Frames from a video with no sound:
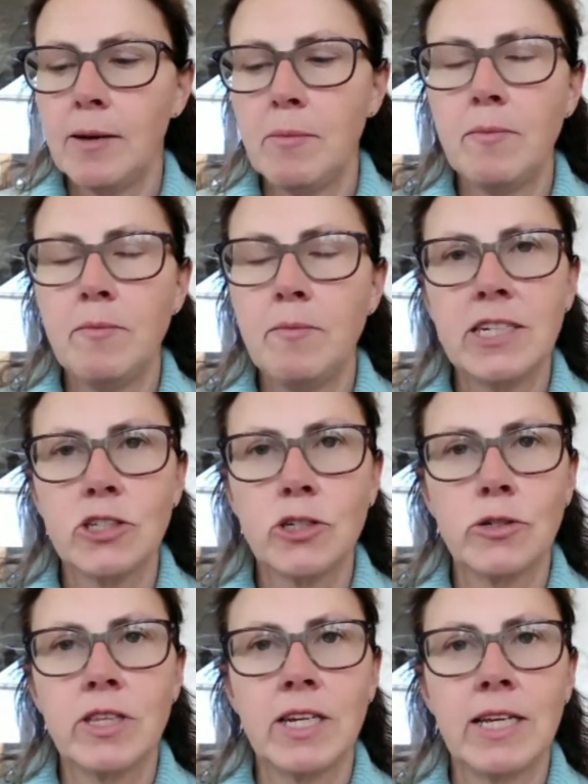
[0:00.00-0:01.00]
make
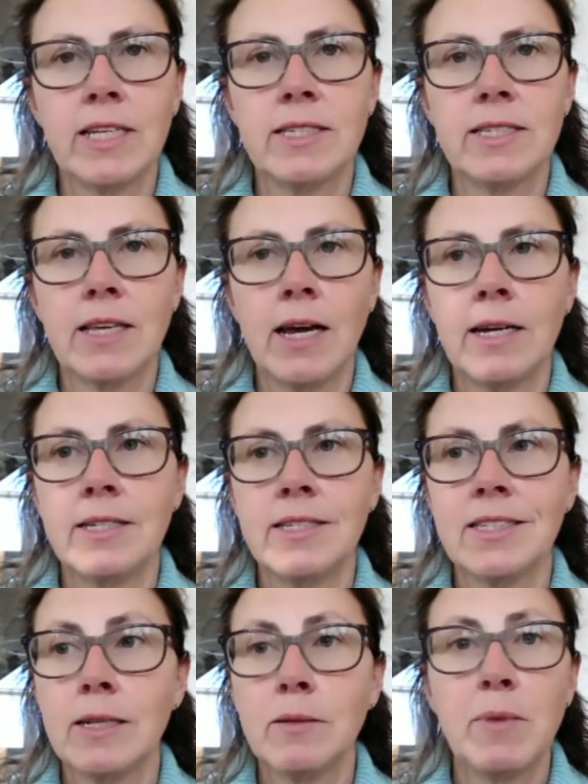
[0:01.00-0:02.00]
sure that it's
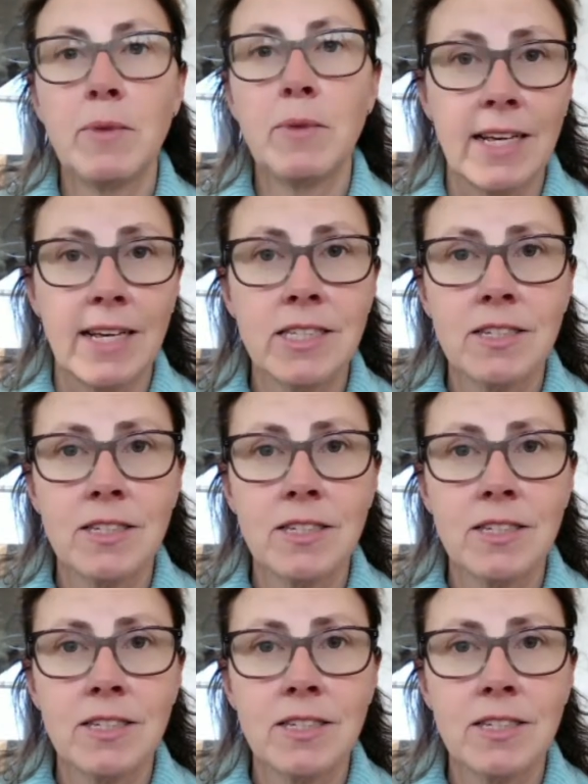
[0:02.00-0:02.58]
still making sense